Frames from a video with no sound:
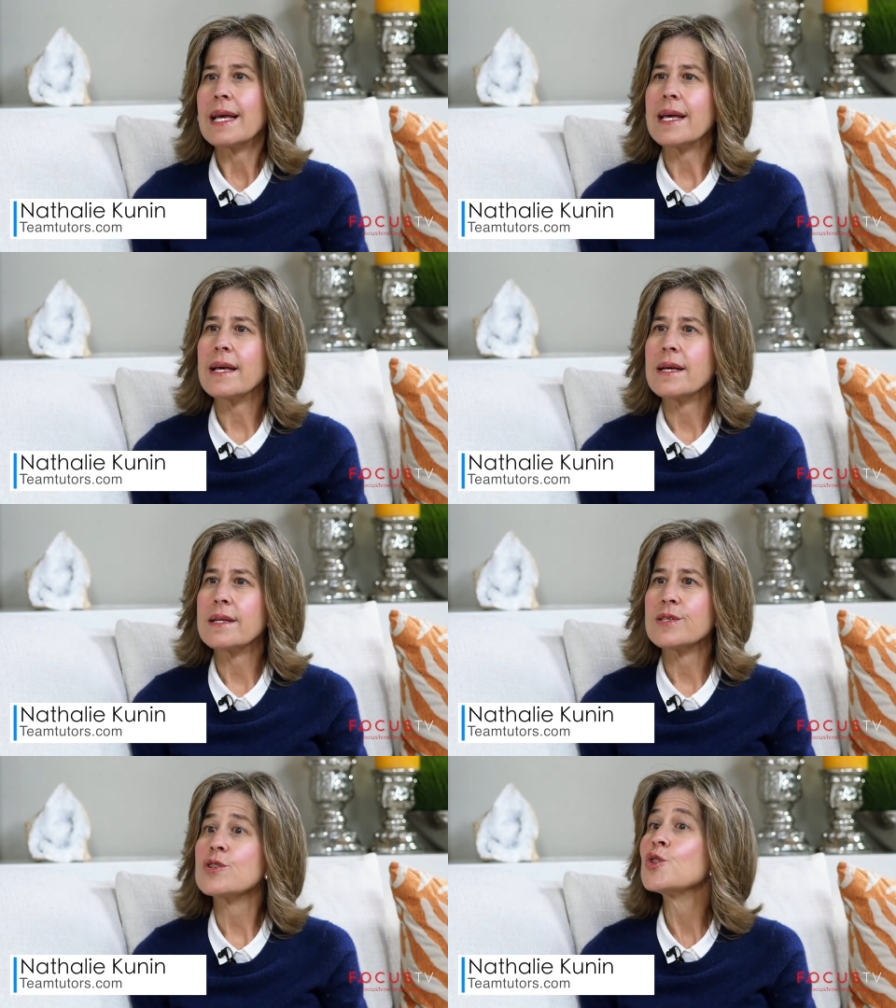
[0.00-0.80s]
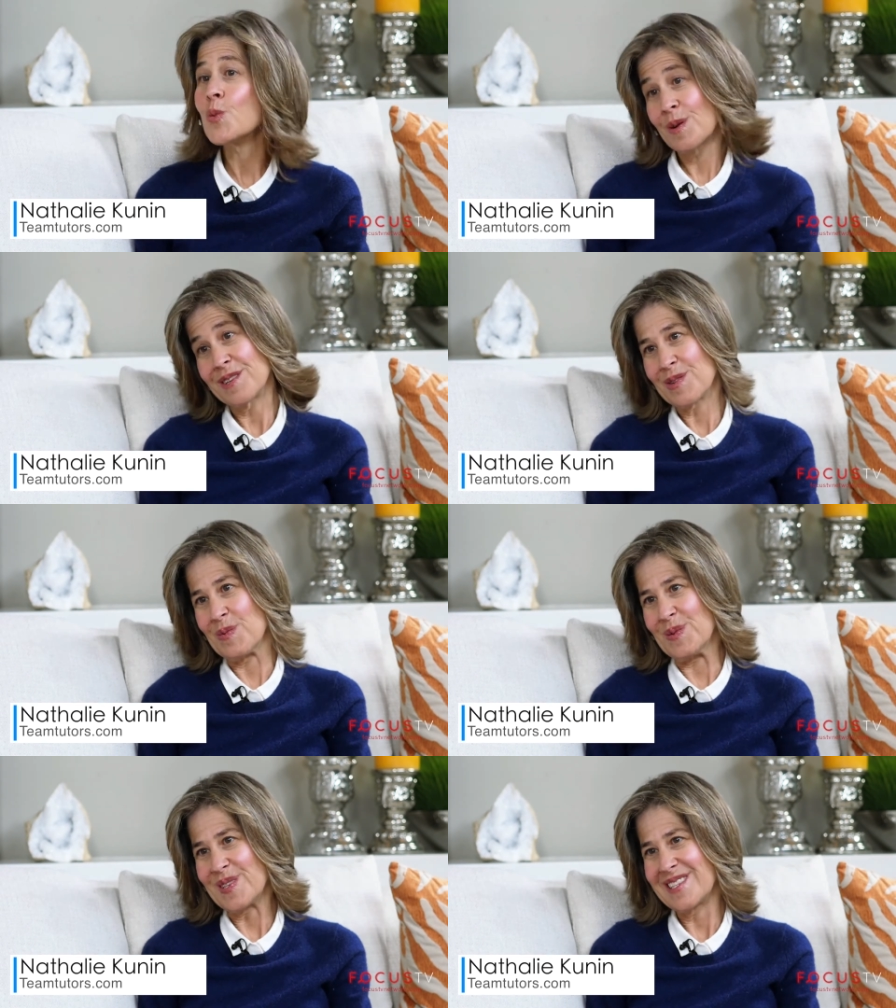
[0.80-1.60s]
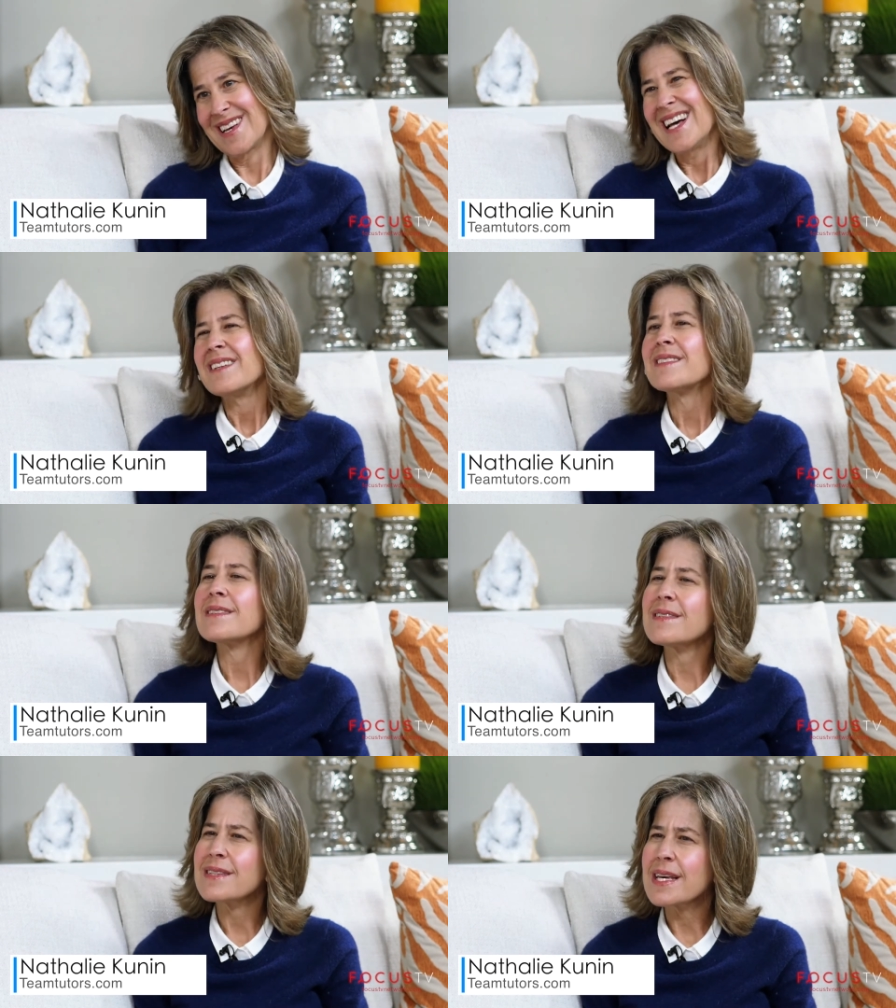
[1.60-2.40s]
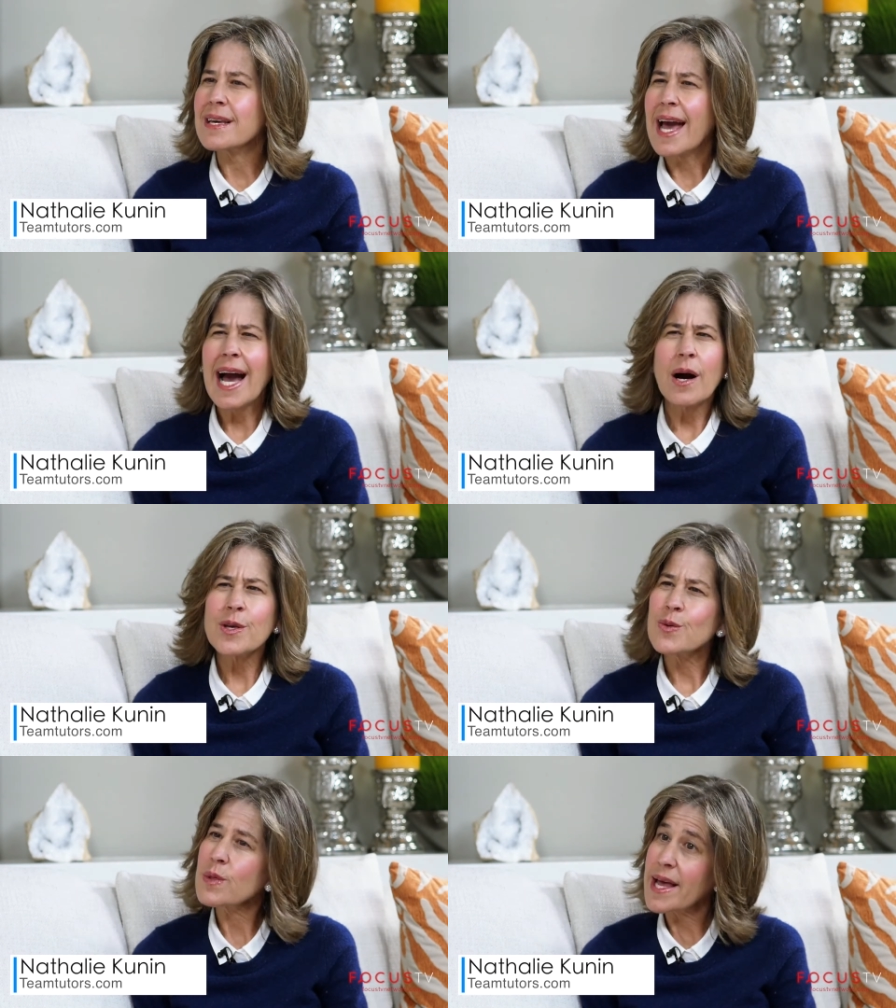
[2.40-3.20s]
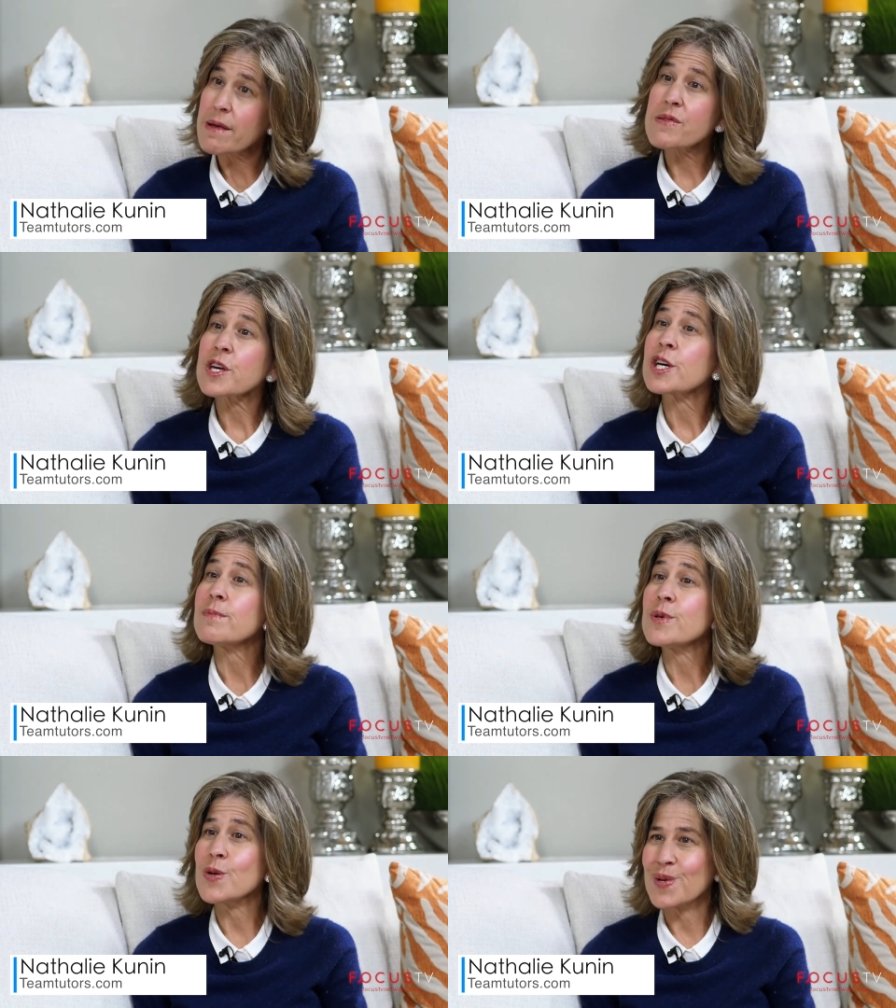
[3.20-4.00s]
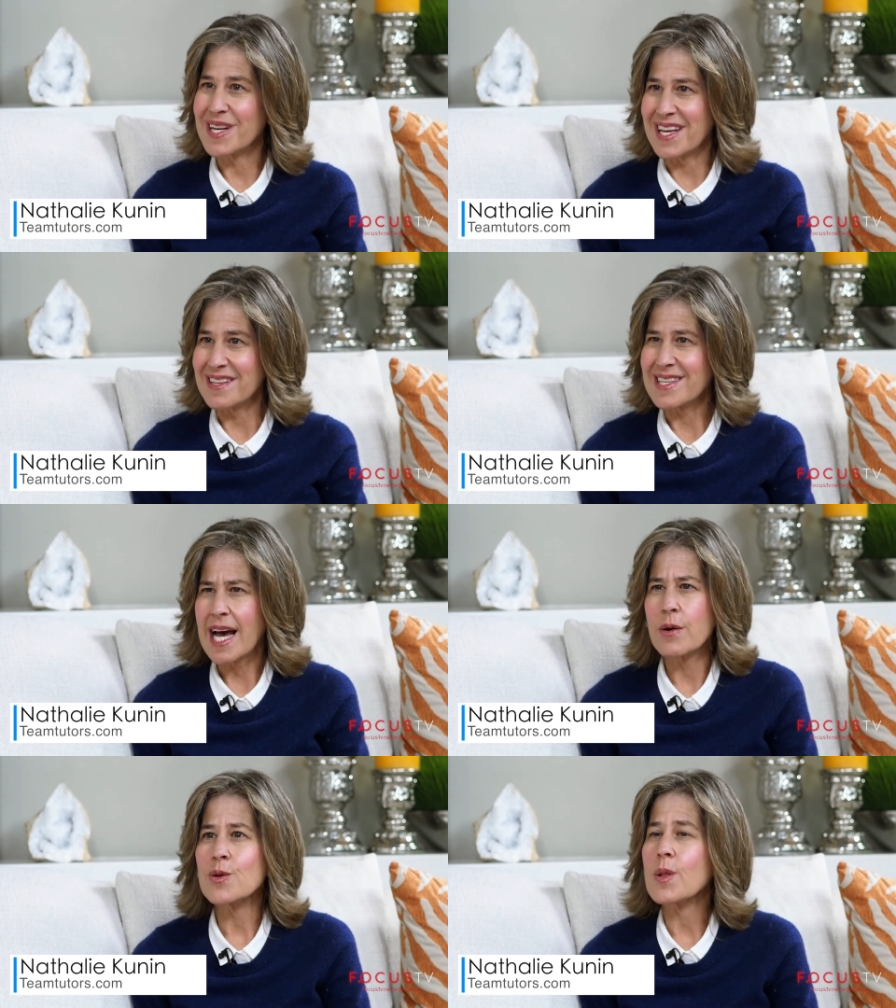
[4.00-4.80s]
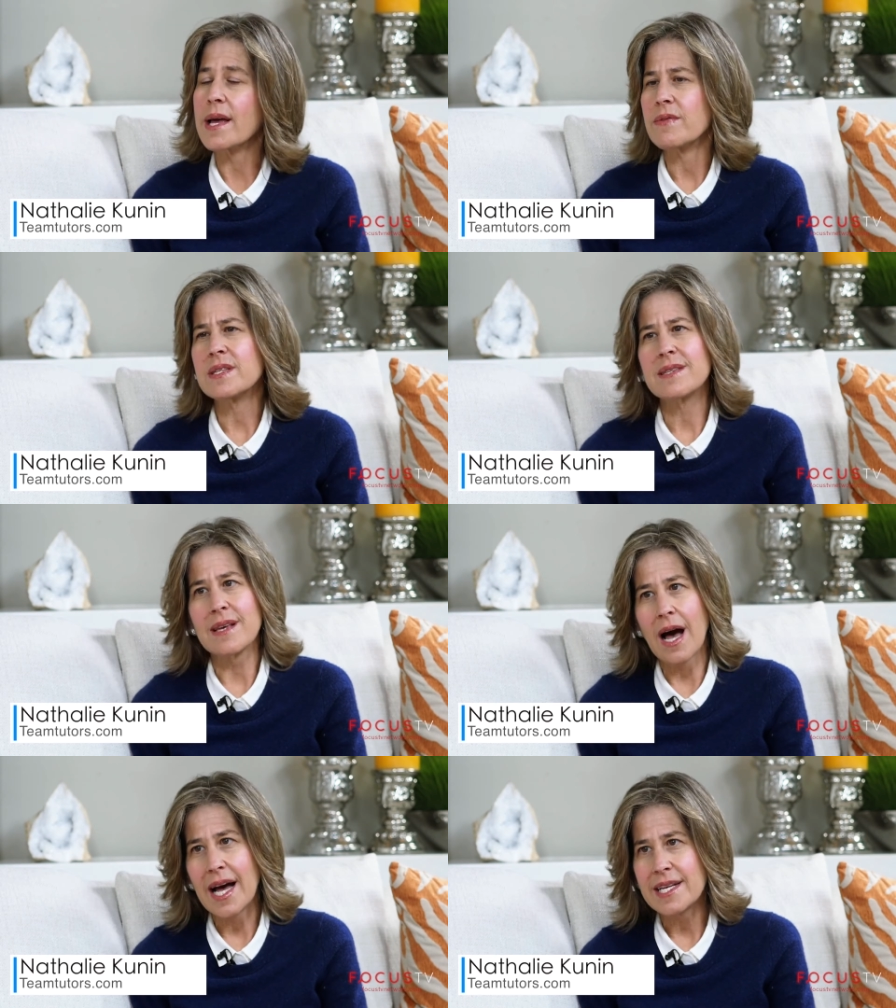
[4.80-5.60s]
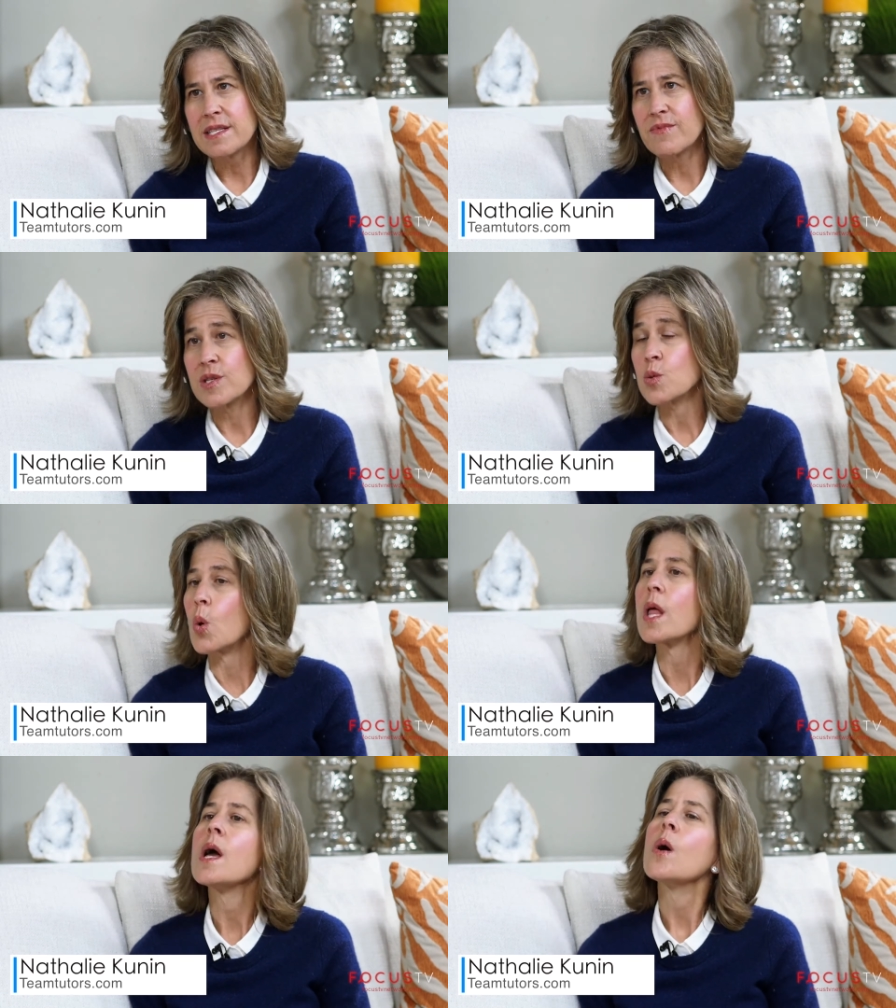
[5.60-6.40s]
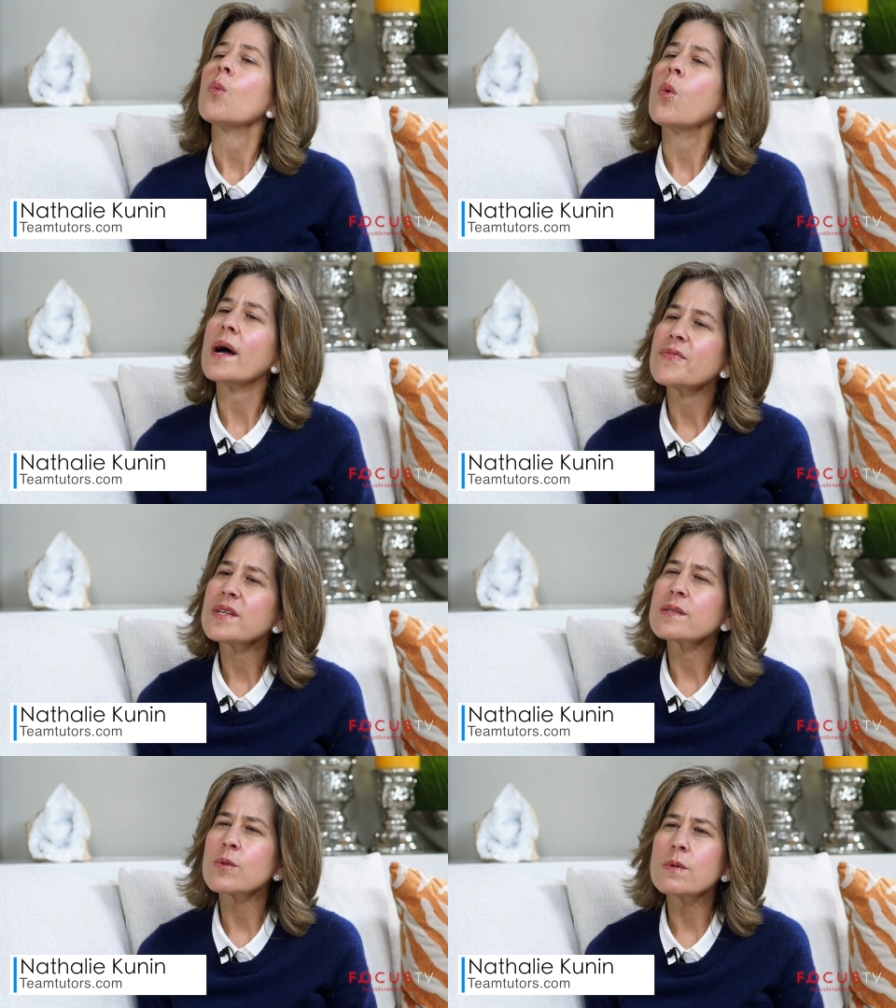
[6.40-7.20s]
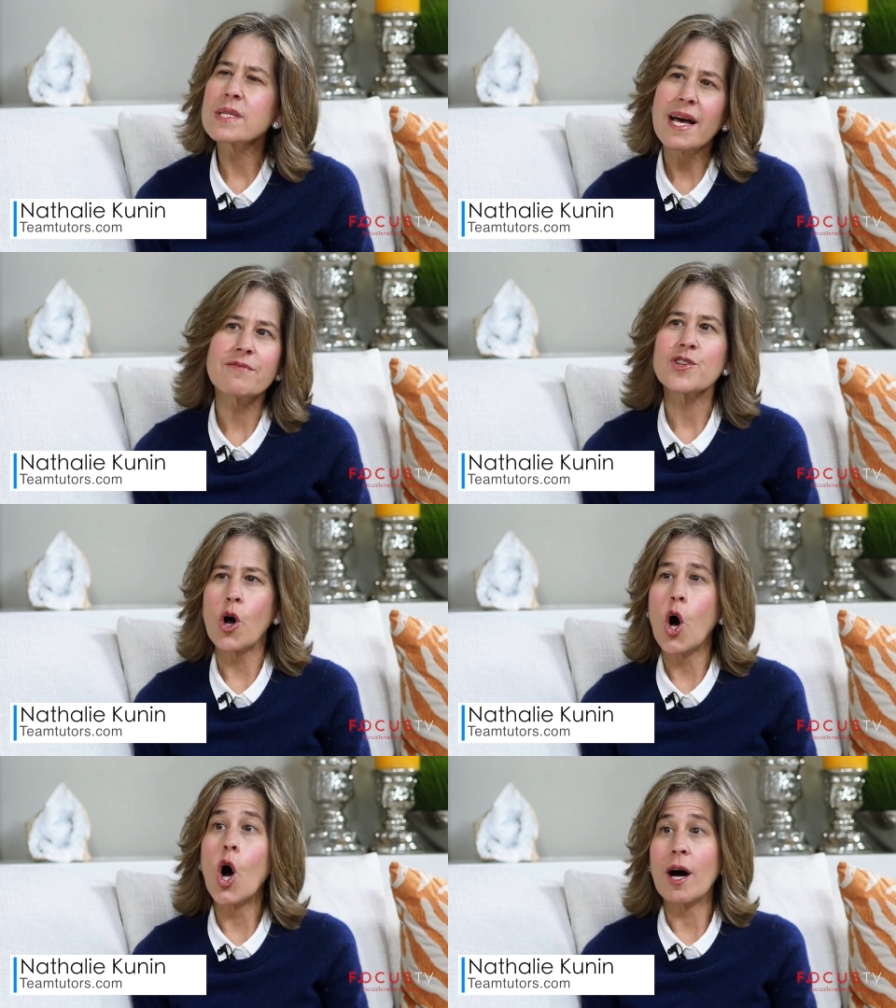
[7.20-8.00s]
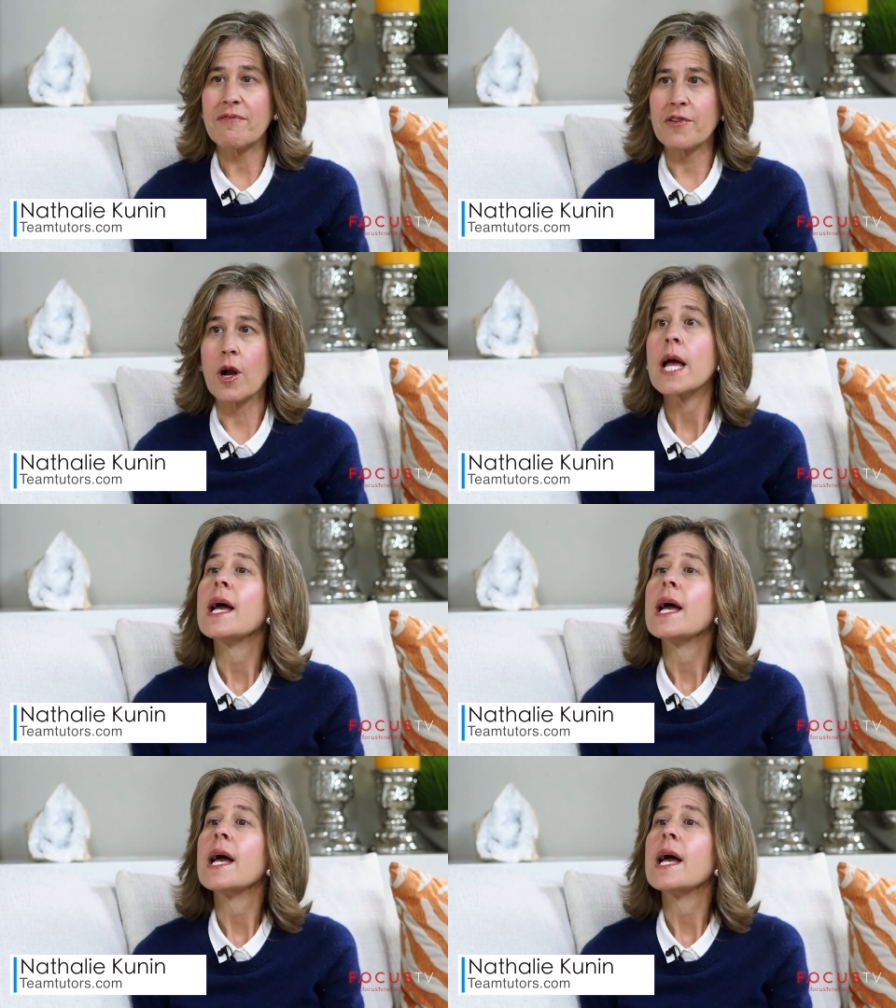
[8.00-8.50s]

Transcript: is to tour the schools, to see how you like the communities, how you like the size of the school, what the schools have to offer.